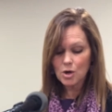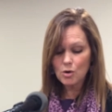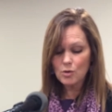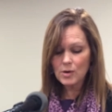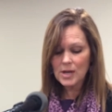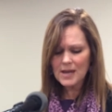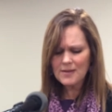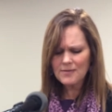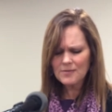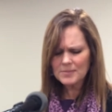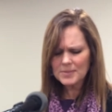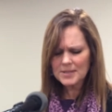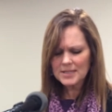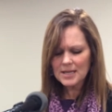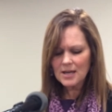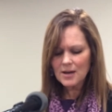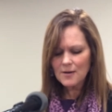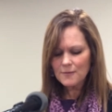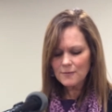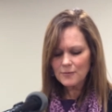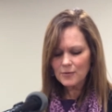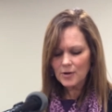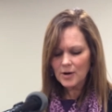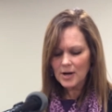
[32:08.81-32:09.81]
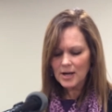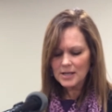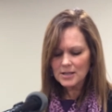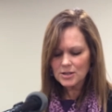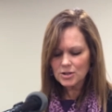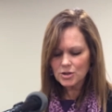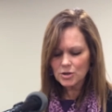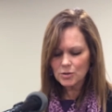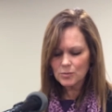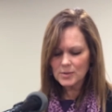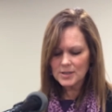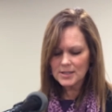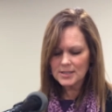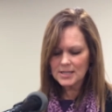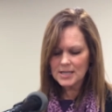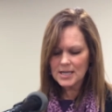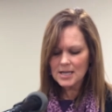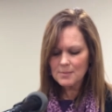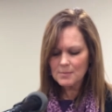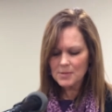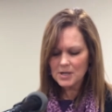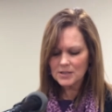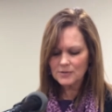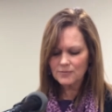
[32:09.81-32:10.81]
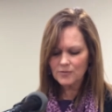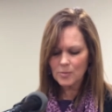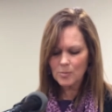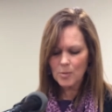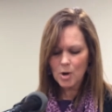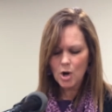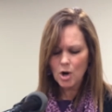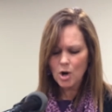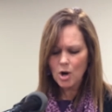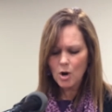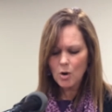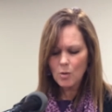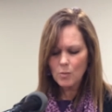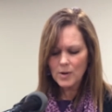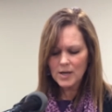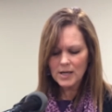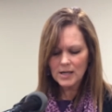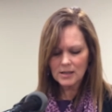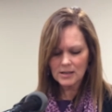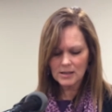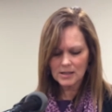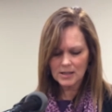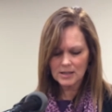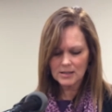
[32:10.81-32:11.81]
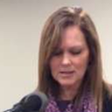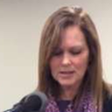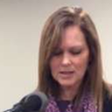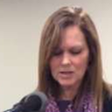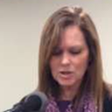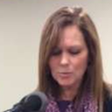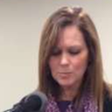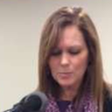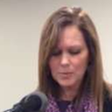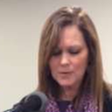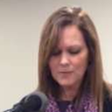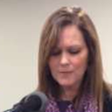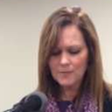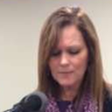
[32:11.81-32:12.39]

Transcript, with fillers: who gave himself for us to redeem us from all wickedness and to